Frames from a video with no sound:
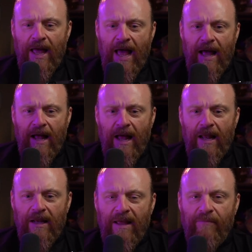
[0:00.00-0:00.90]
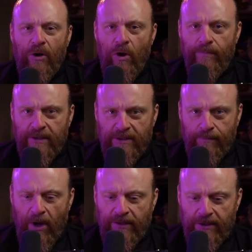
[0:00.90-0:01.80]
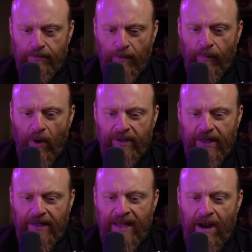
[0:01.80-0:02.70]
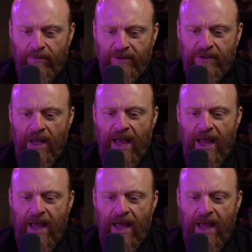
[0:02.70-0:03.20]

uh, 11 herbs and spices, proprietary Taoist,